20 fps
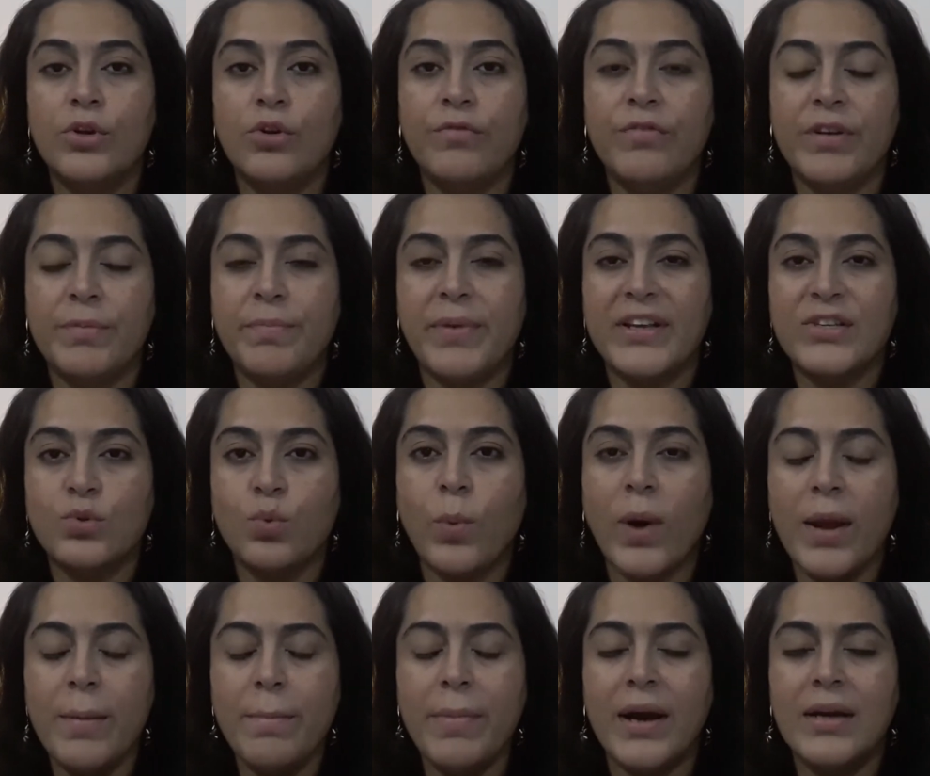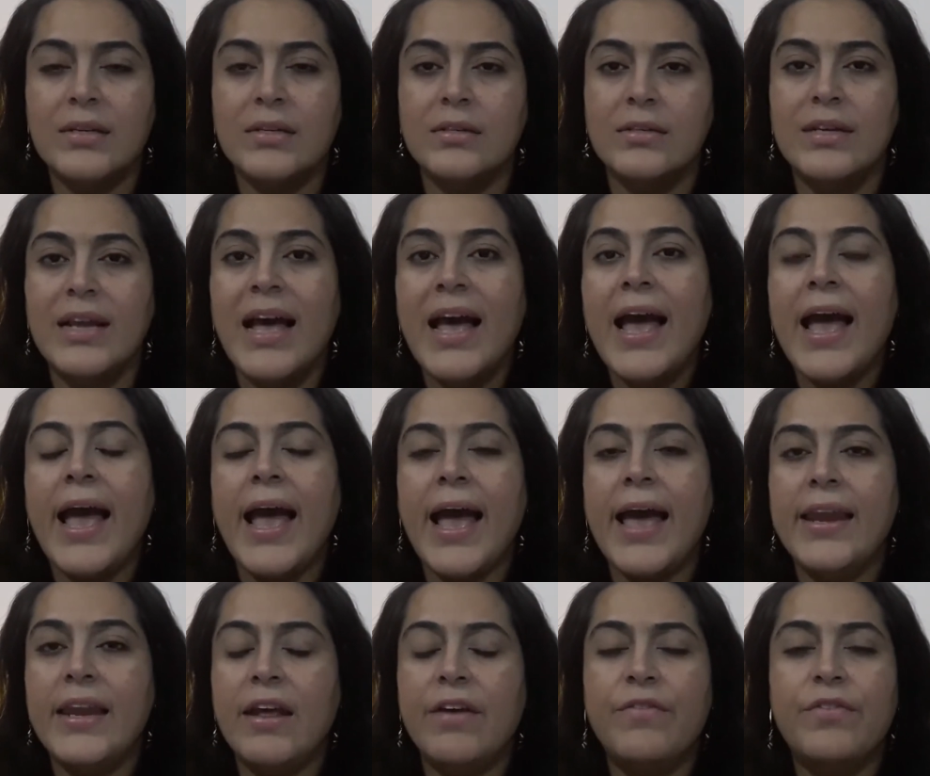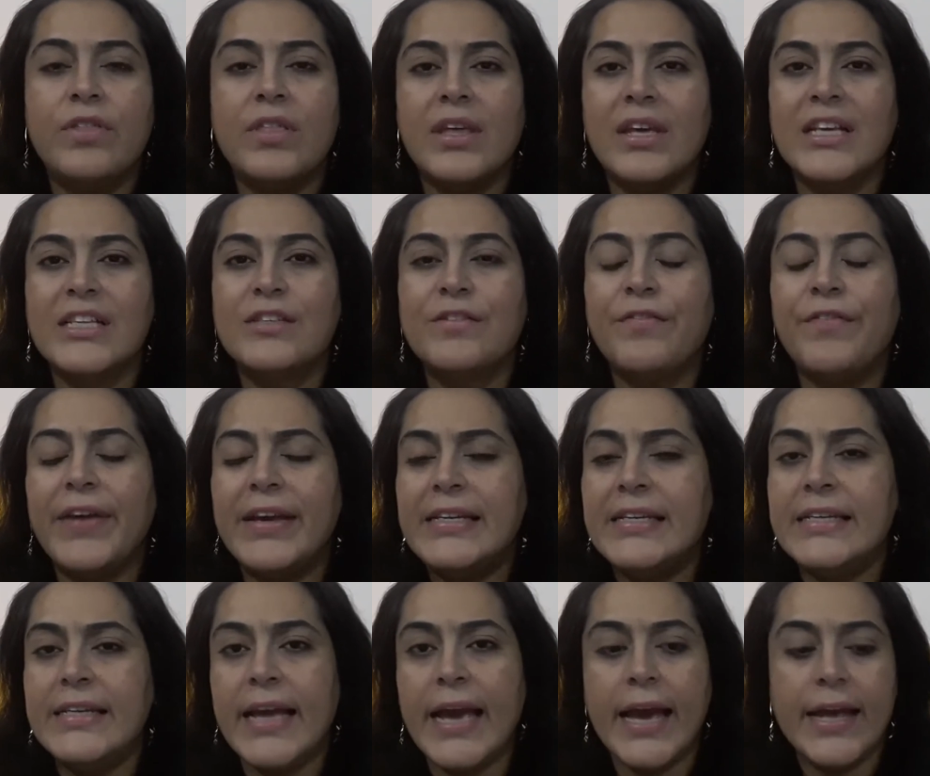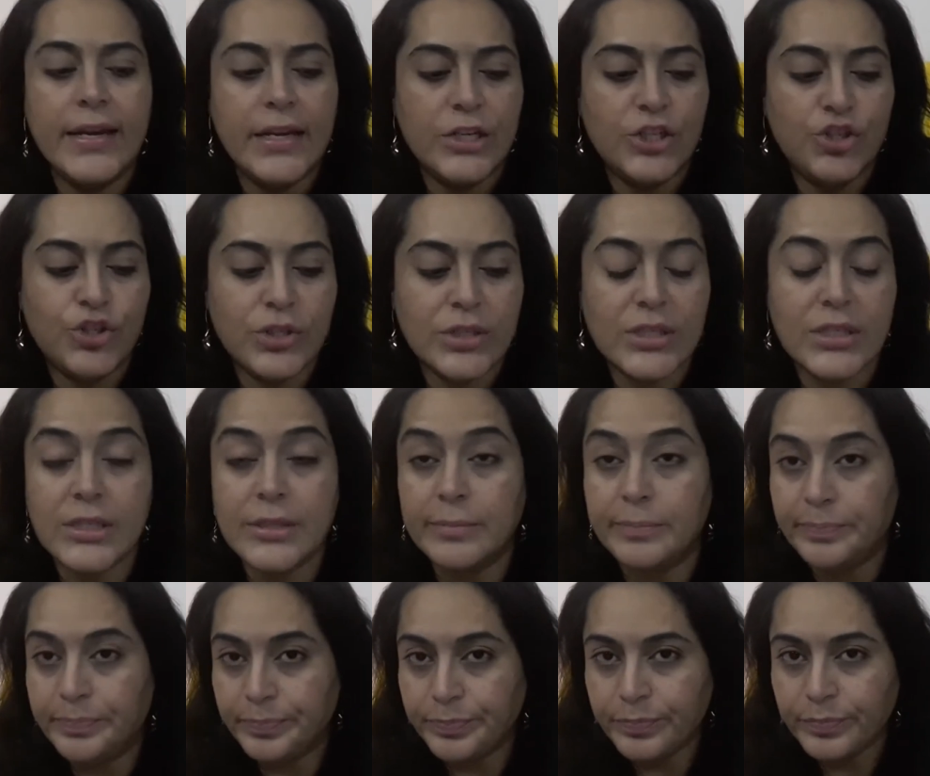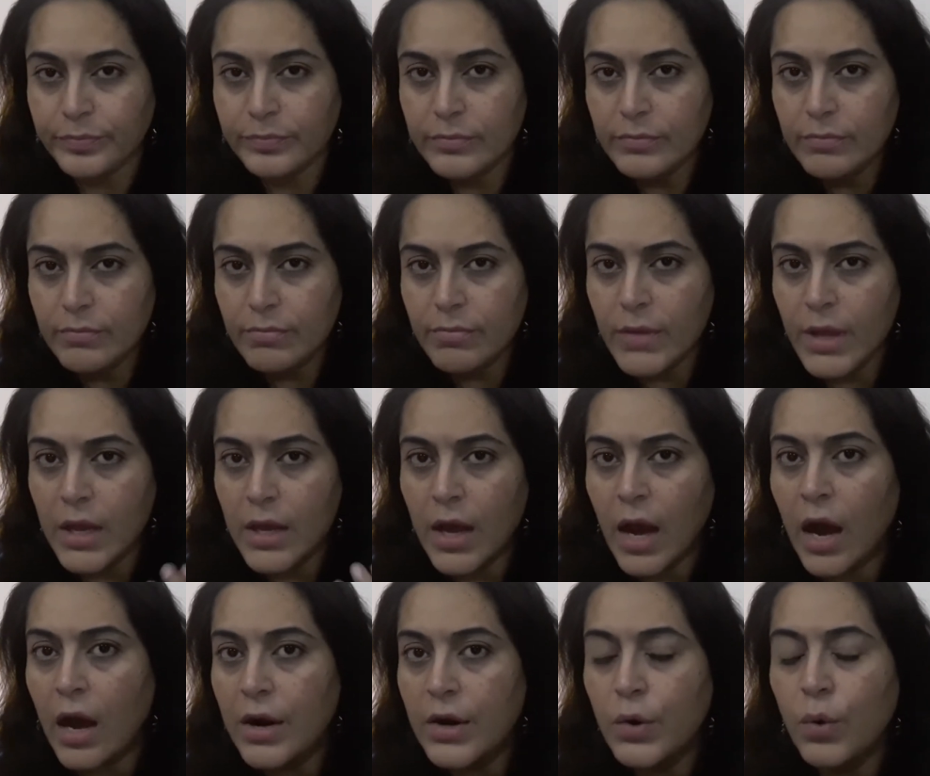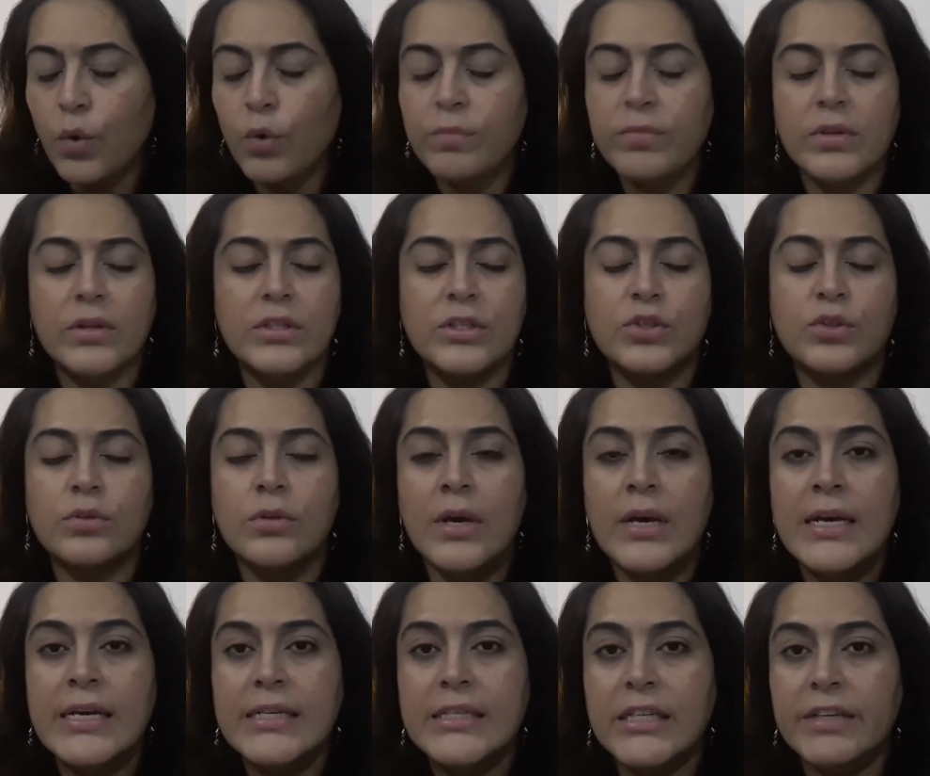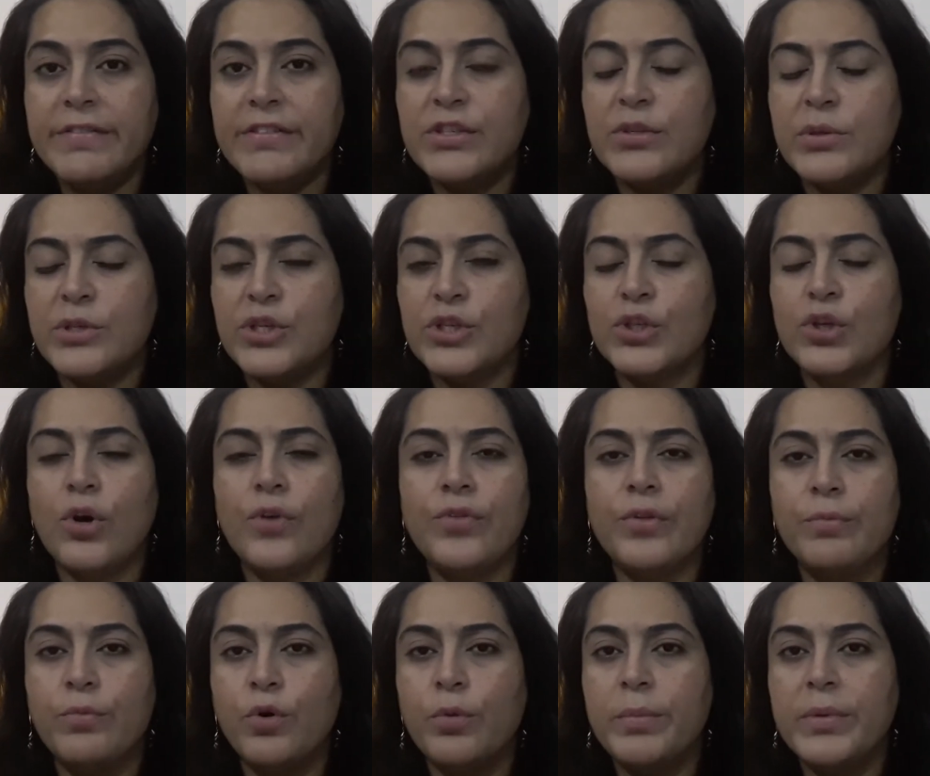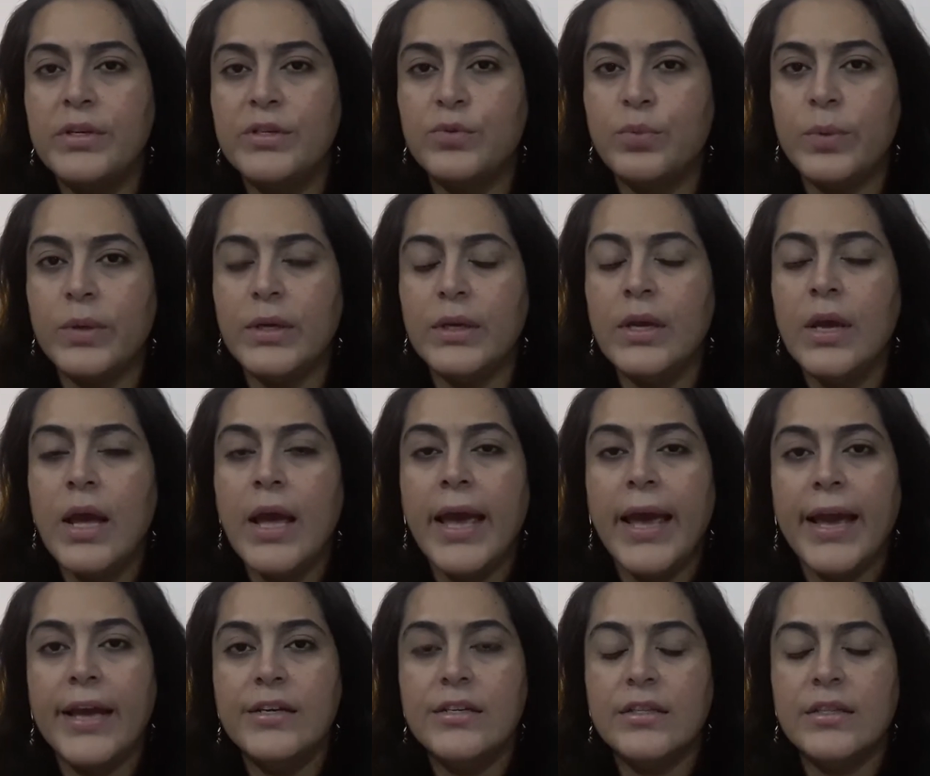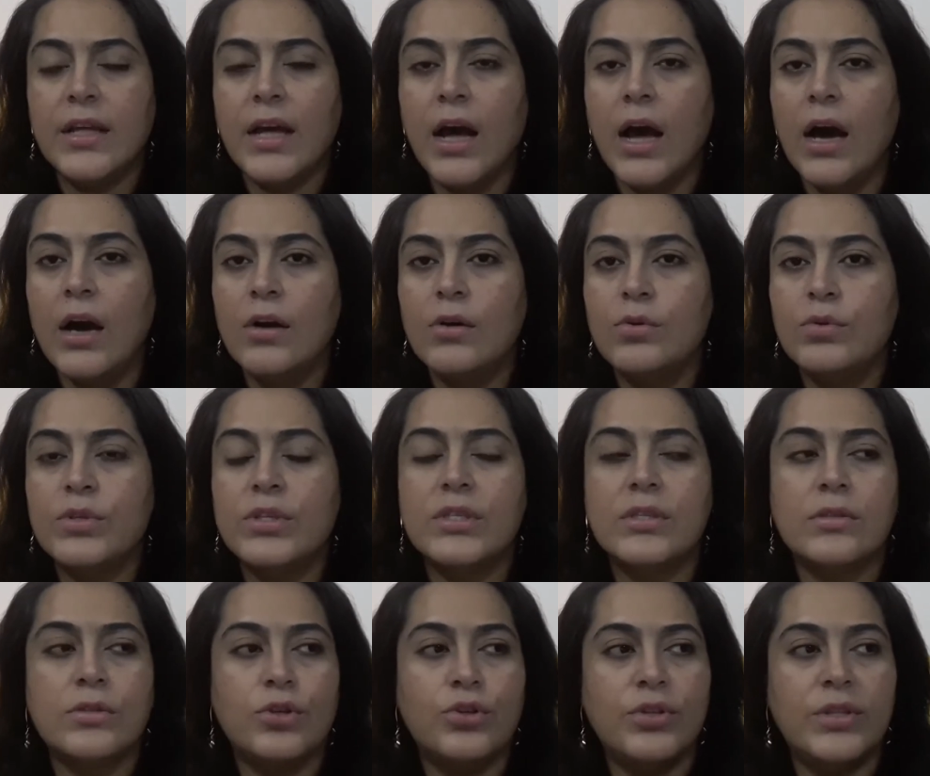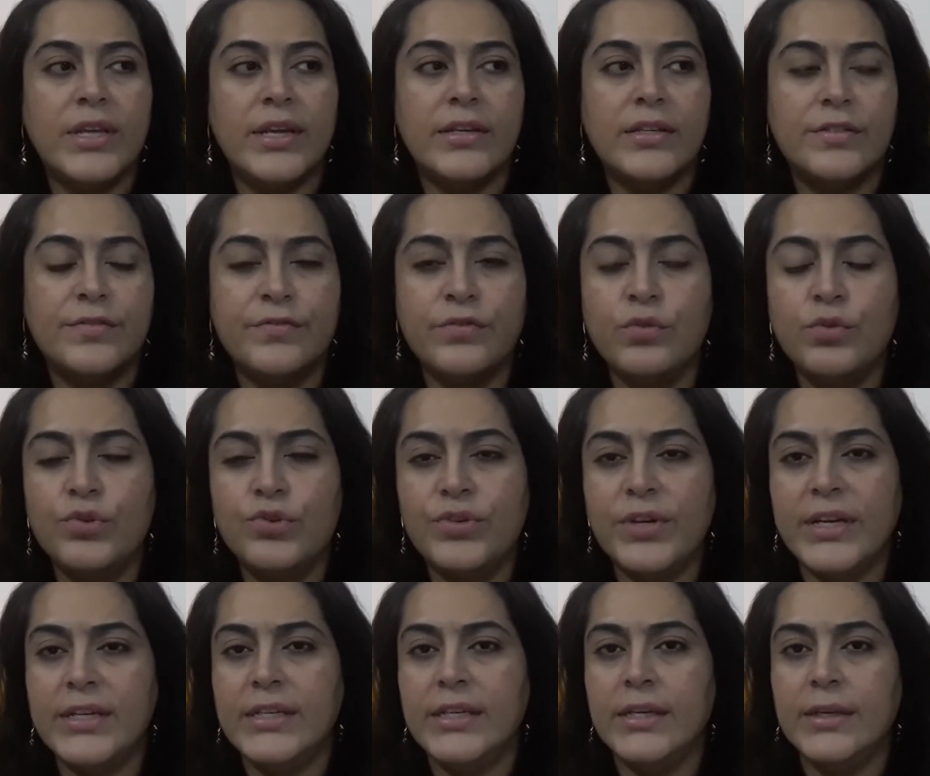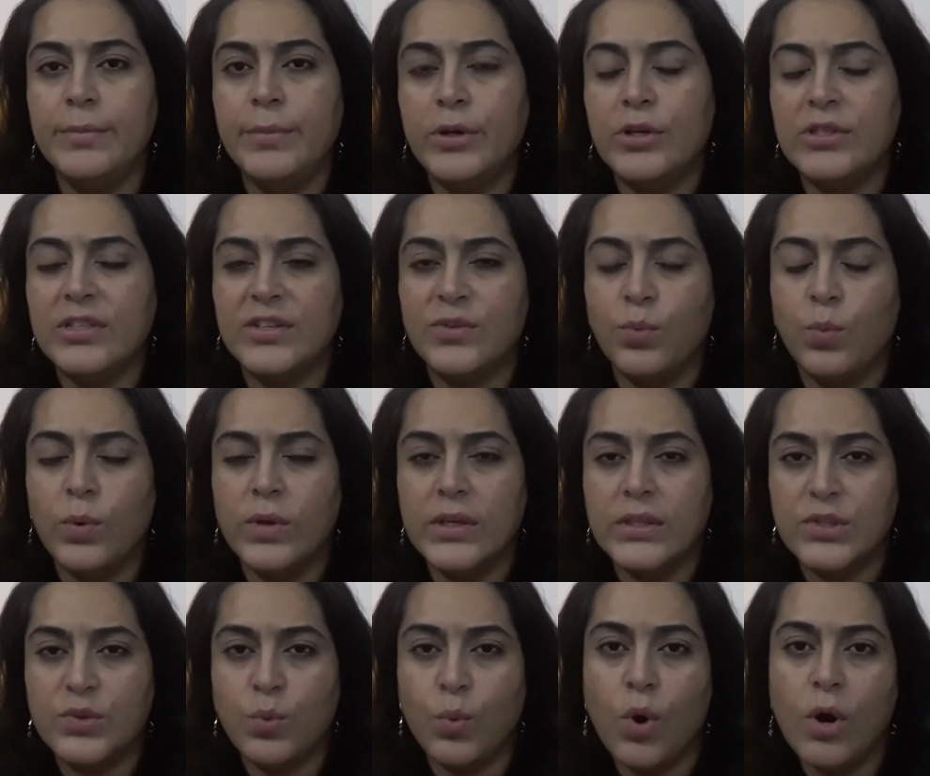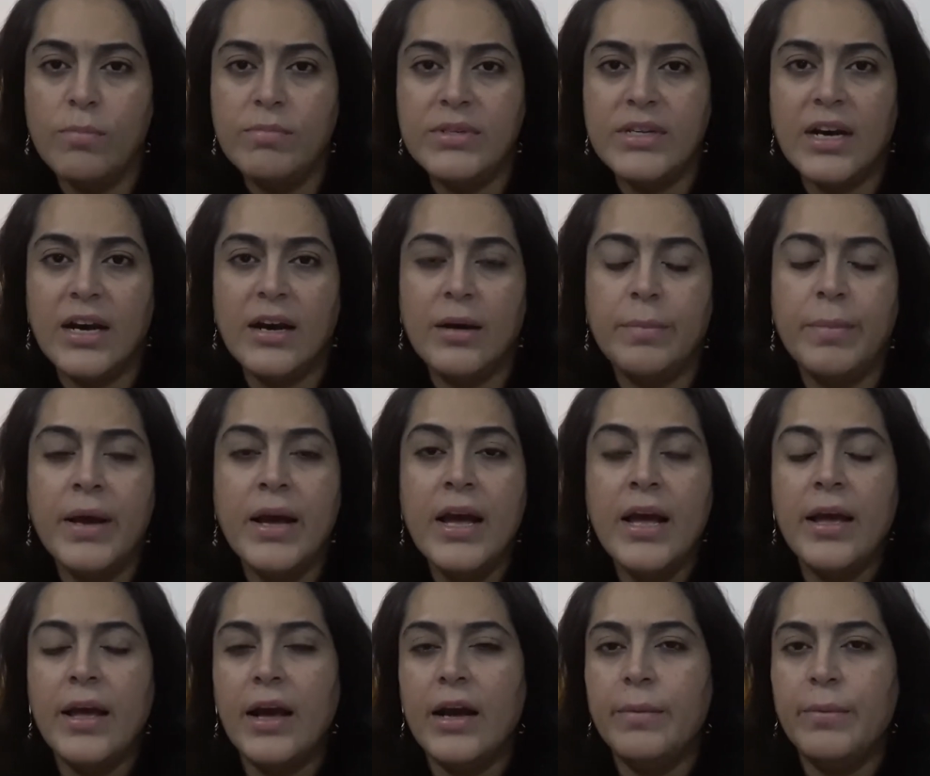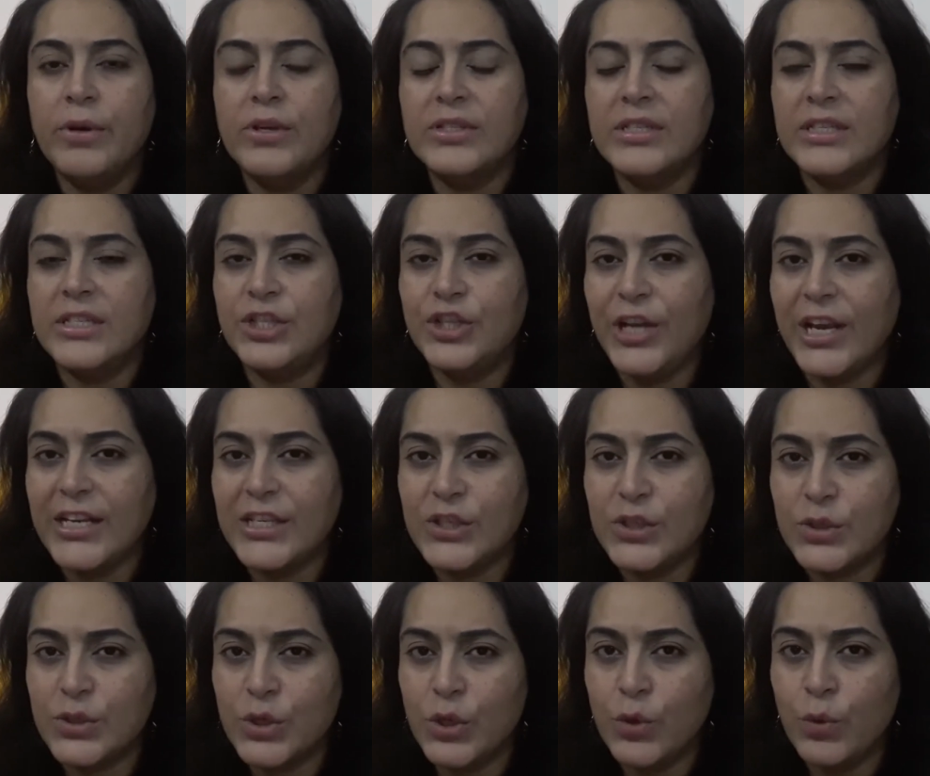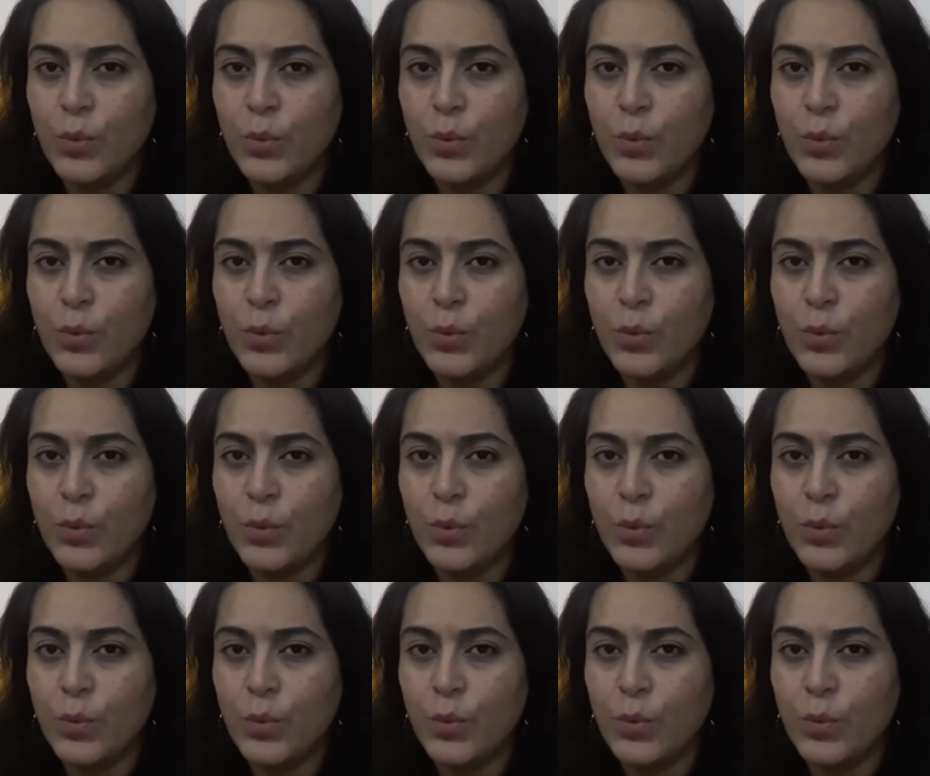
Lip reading: we press one button and everything is fed in, and it just, our home, the TV switches on the moment we enter the house. There is food ready because it's warmed up, because it checks